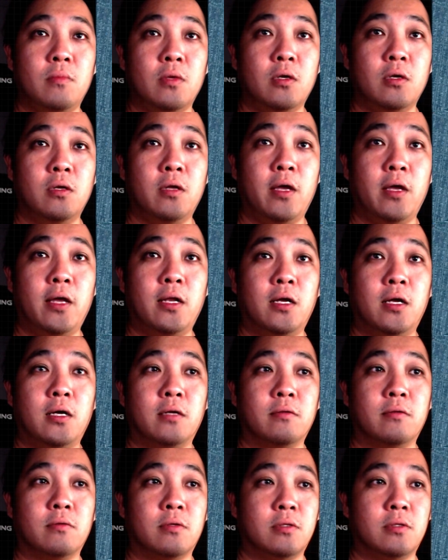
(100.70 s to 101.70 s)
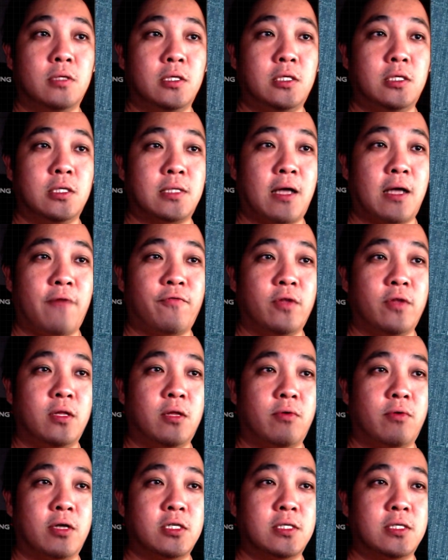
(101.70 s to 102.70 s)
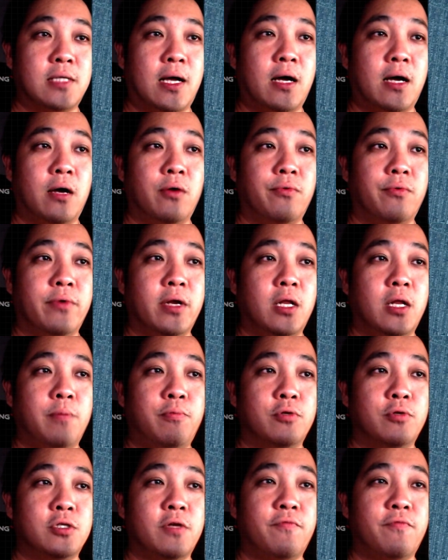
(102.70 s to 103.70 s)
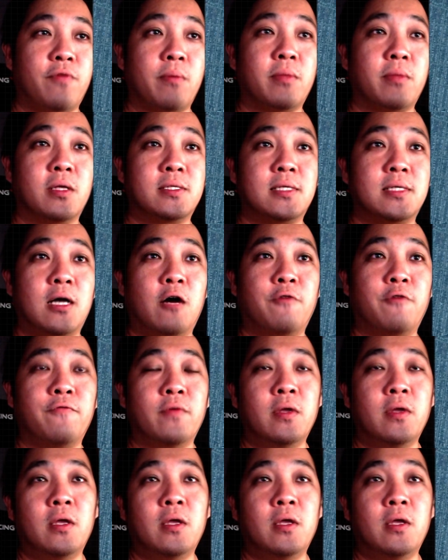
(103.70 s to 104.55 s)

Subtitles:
And this is after the Russians are already pushing from the south.